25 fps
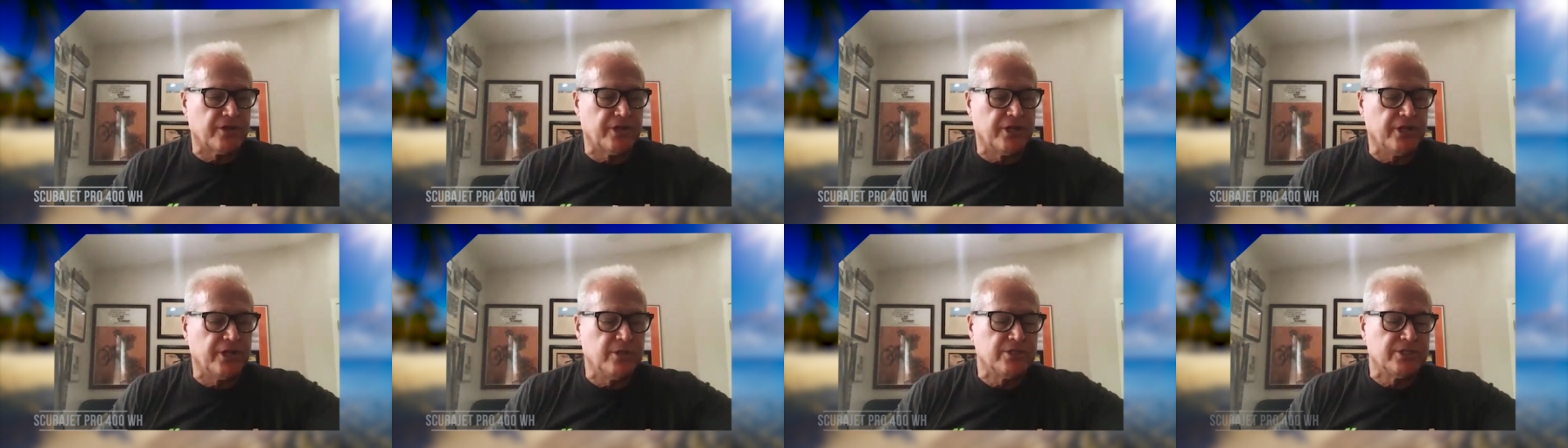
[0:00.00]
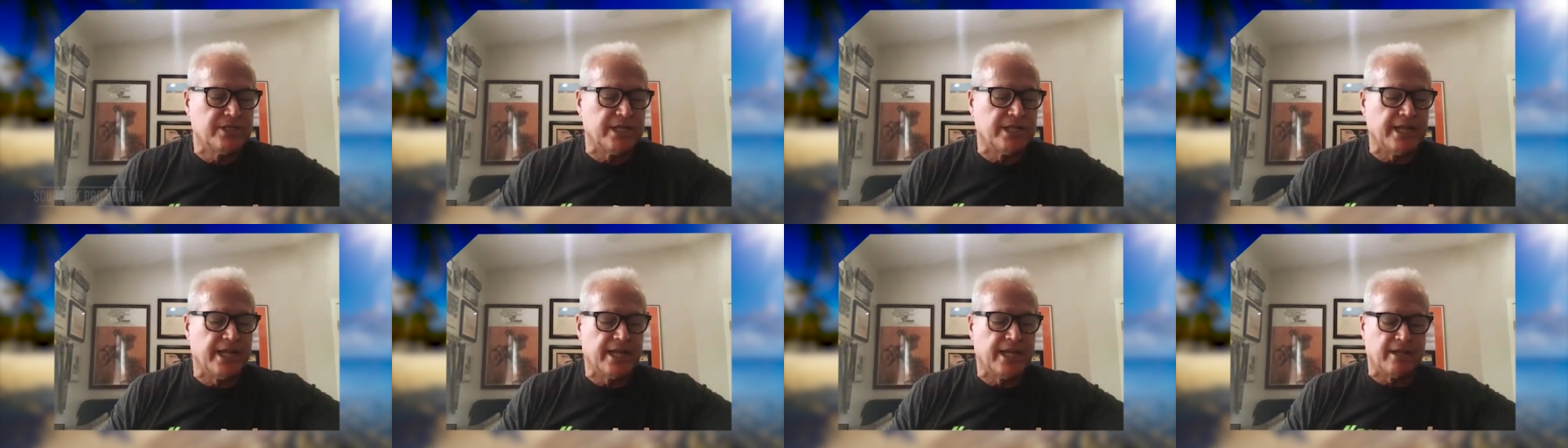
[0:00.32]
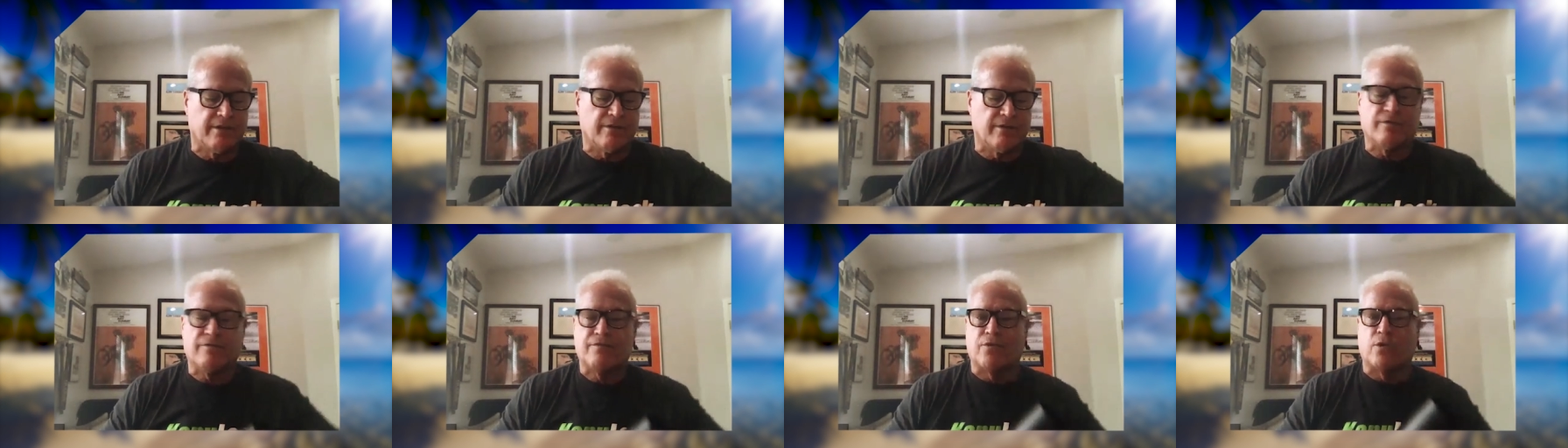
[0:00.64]
using it
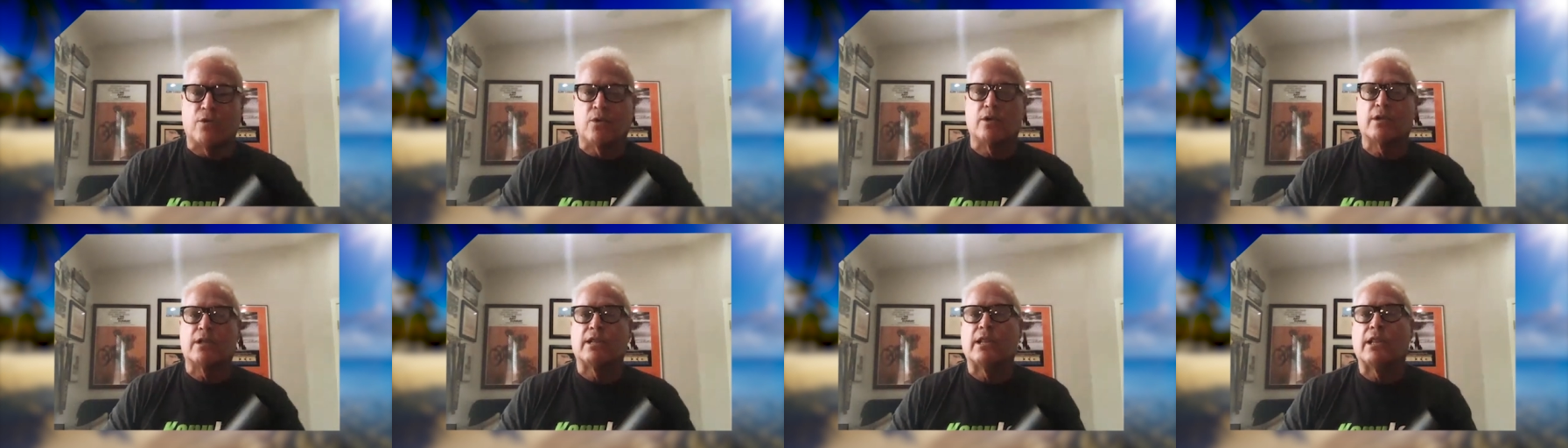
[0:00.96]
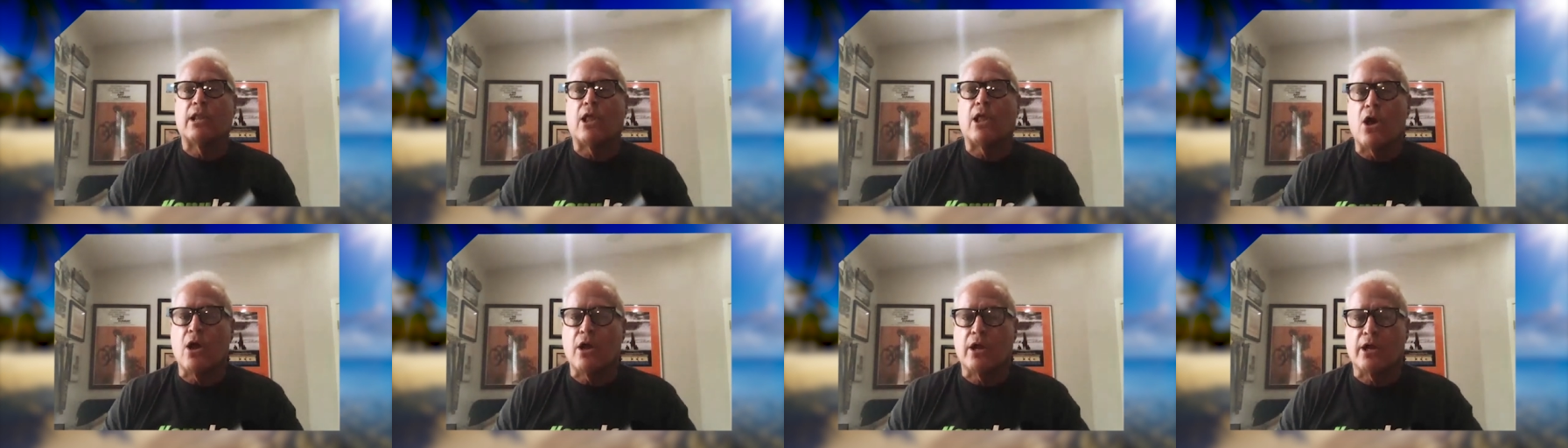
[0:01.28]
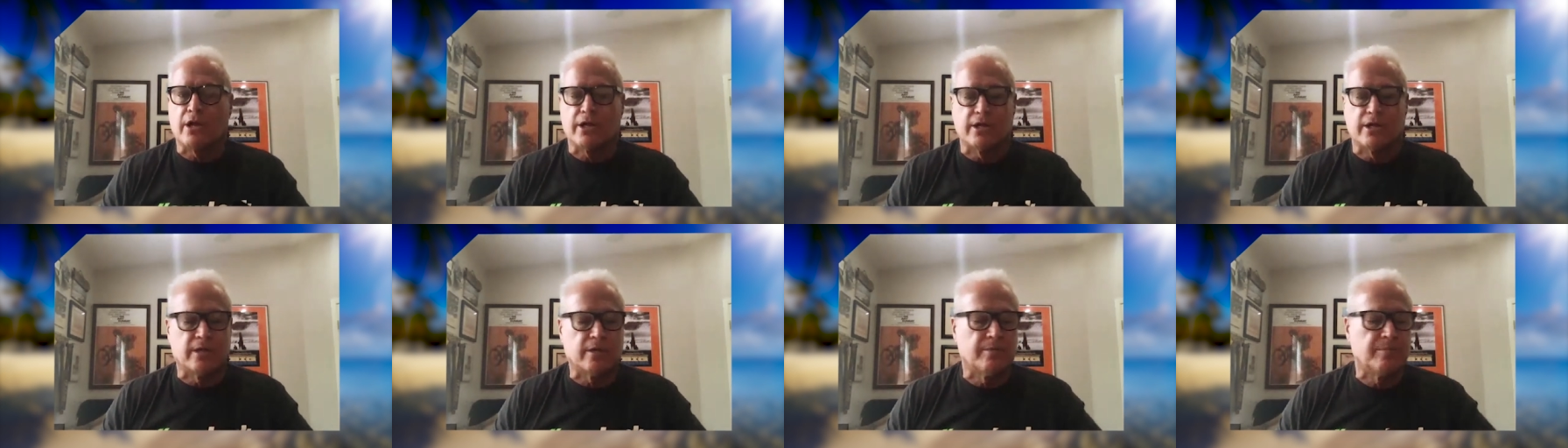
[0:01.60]
for
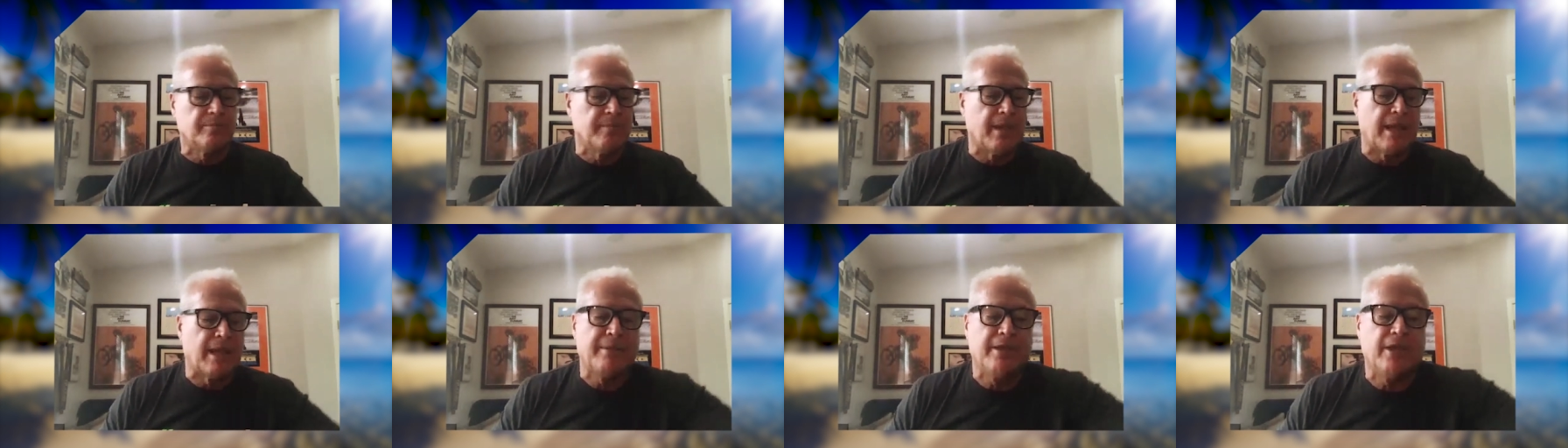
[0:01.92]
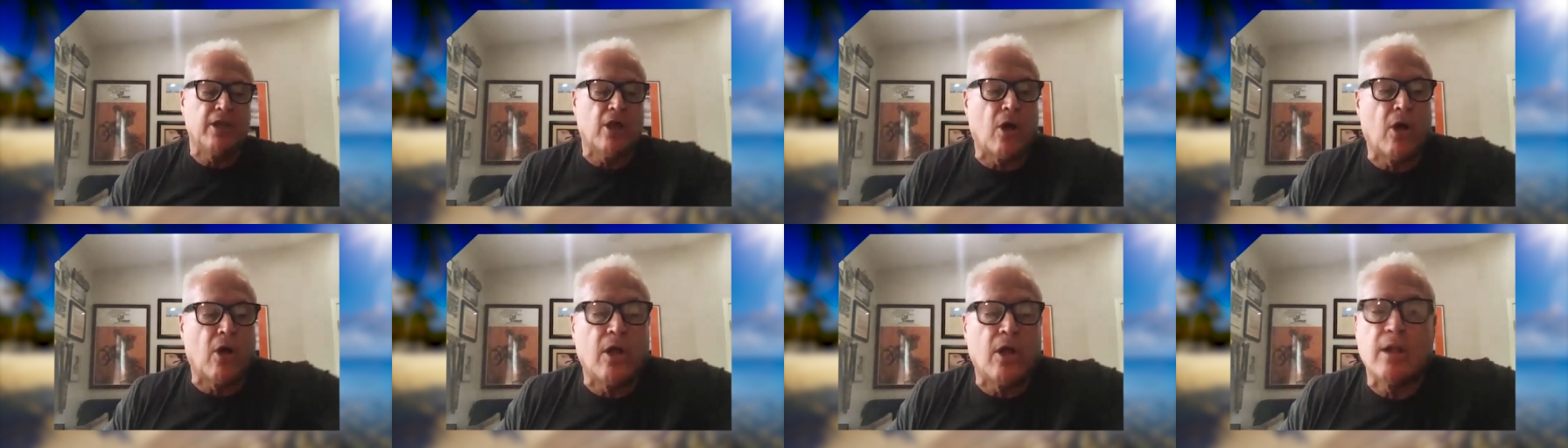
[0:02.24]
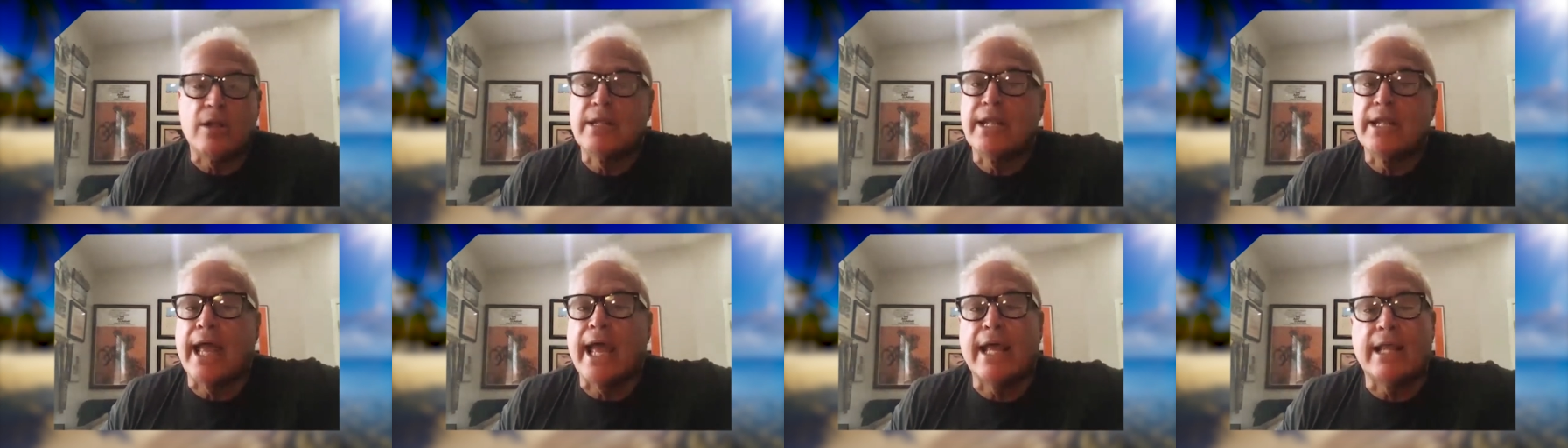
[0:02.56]
longer, maybe all
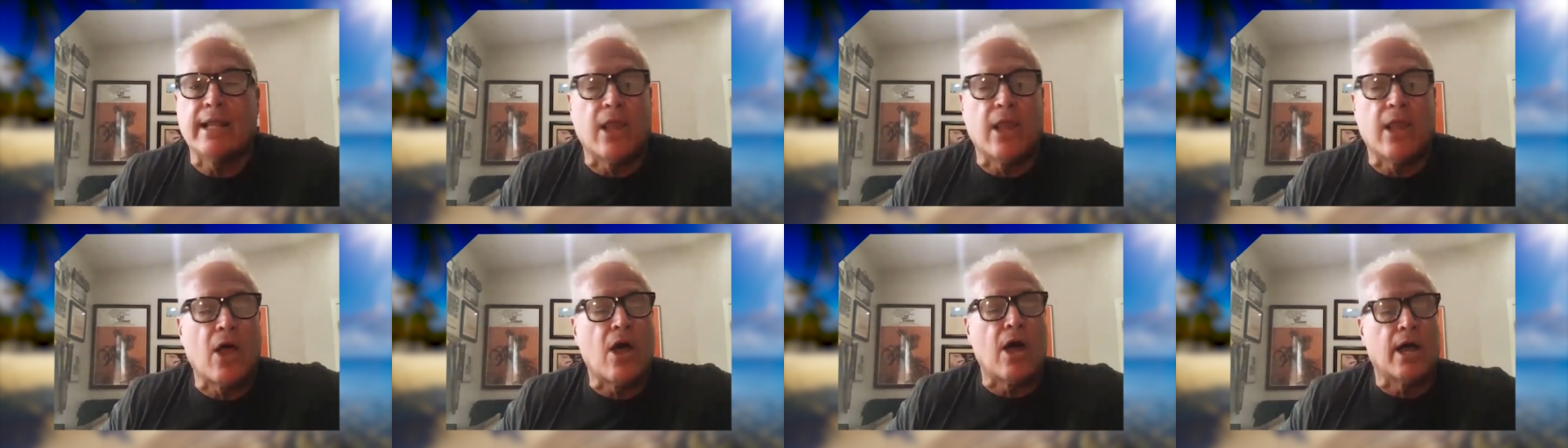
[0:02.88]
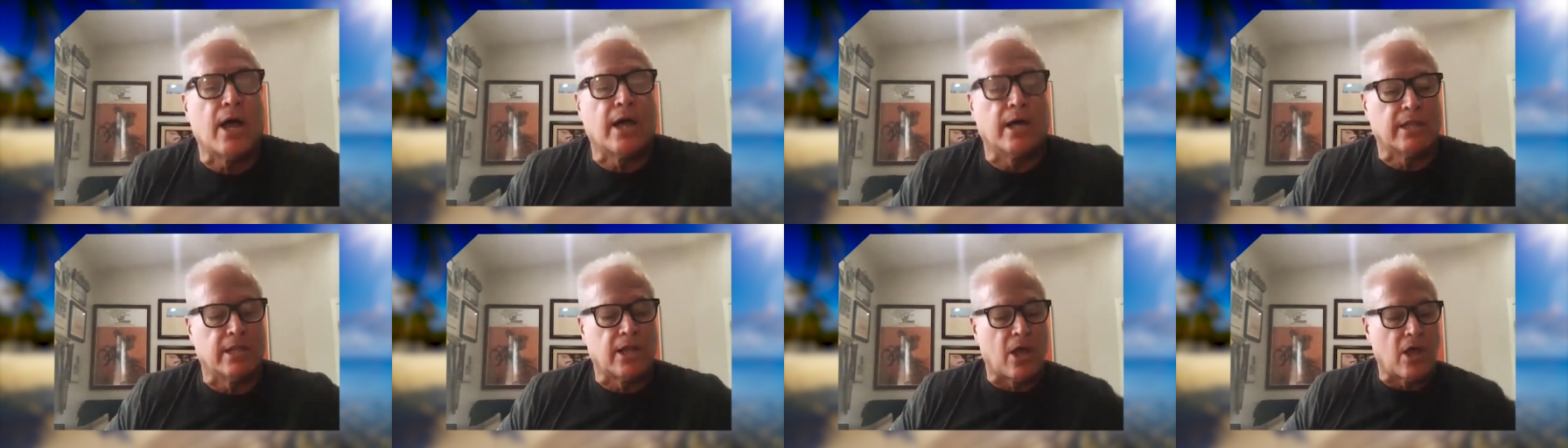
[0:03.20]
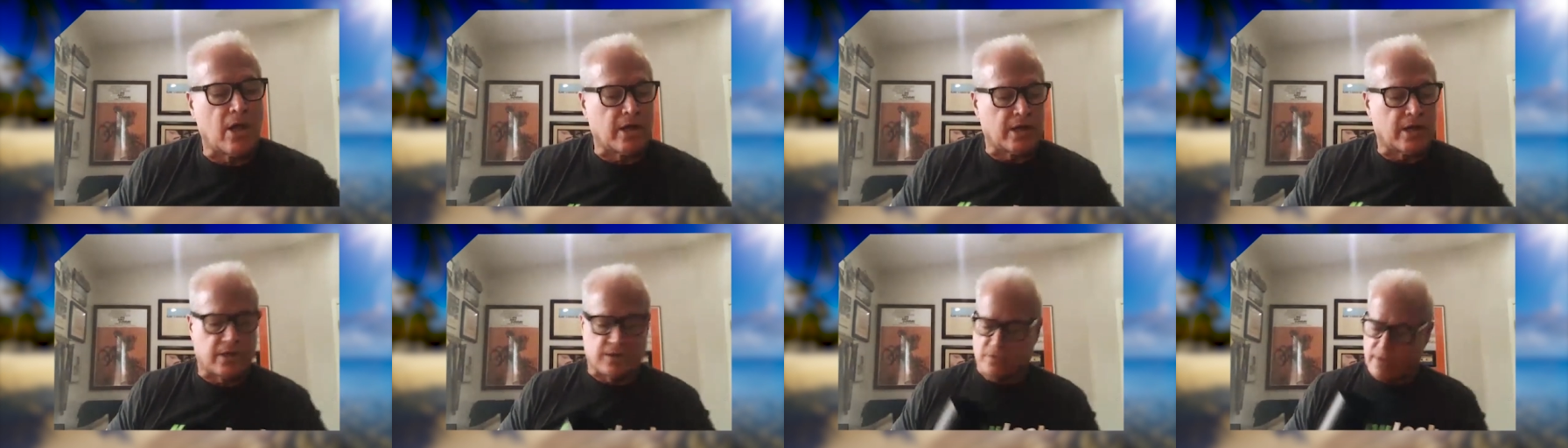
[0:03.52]
day long,
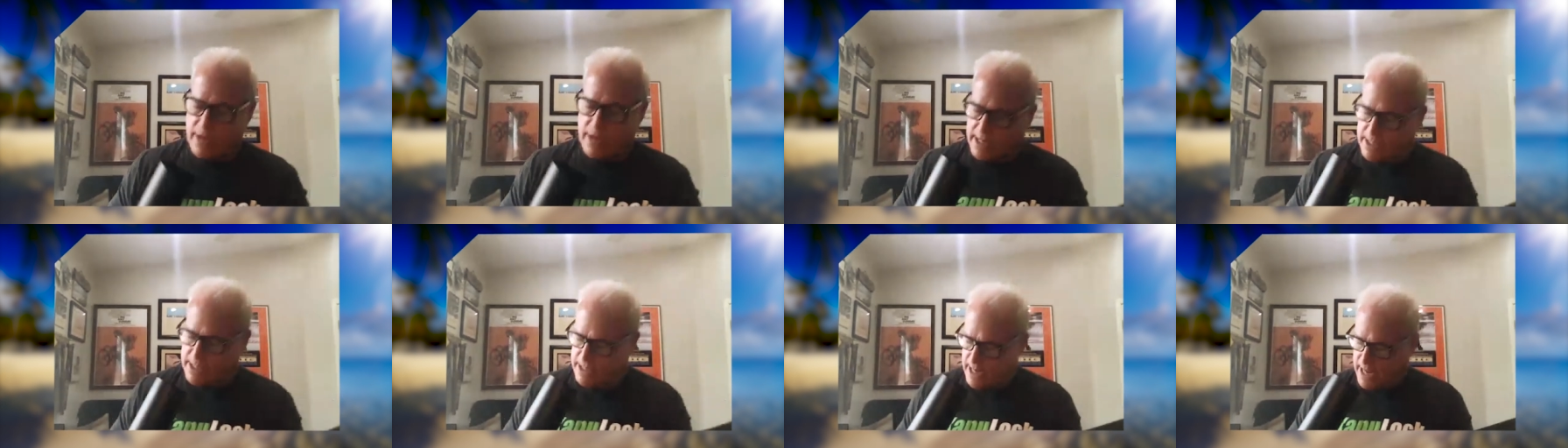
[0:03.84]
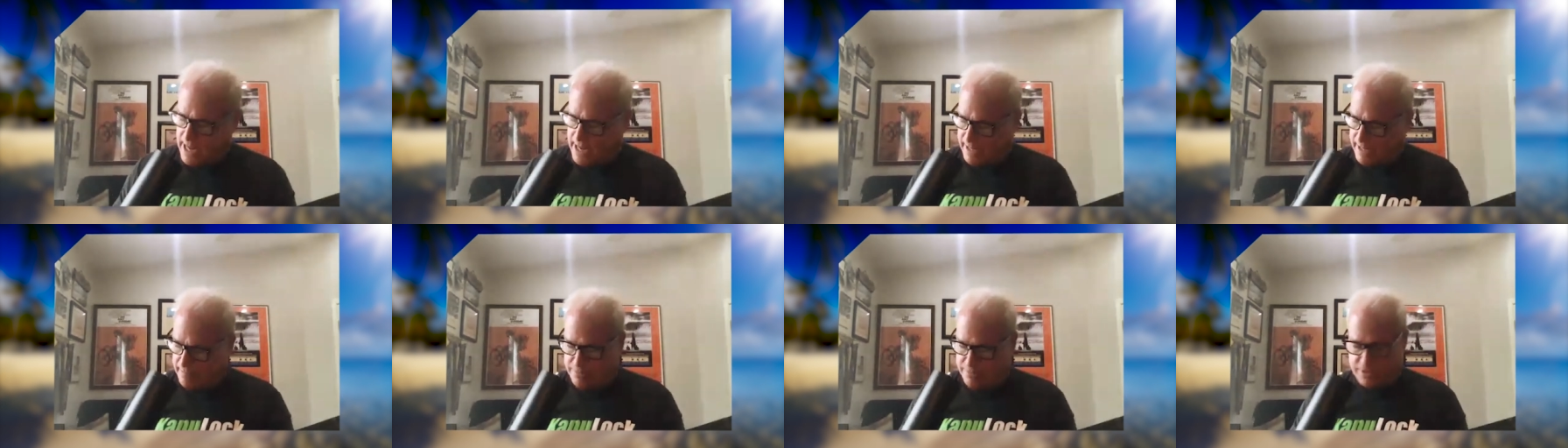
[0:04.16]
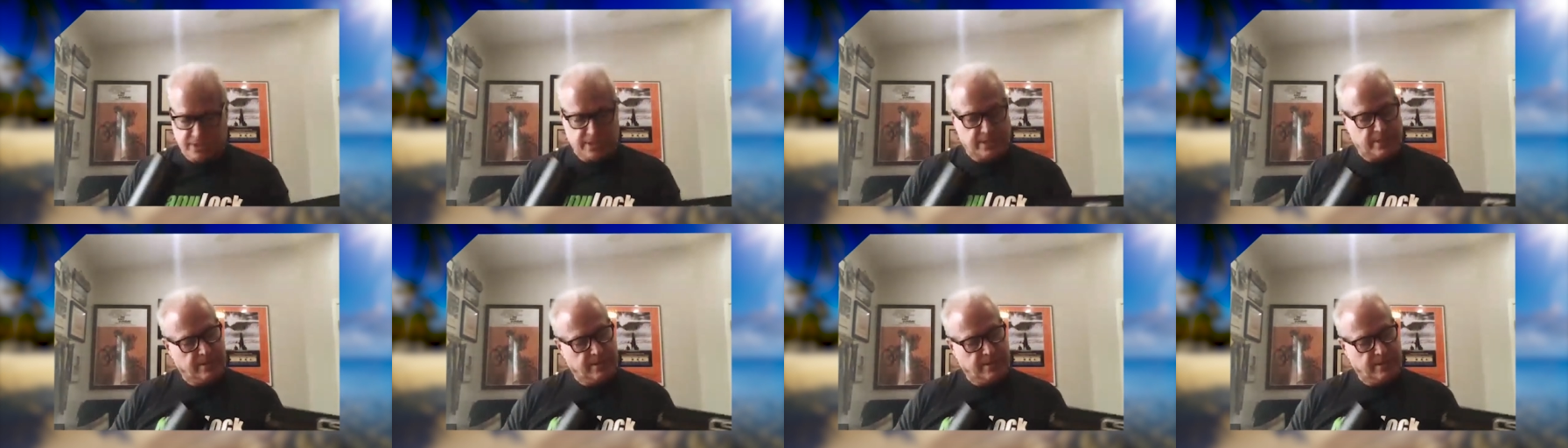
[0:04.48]
longer run times.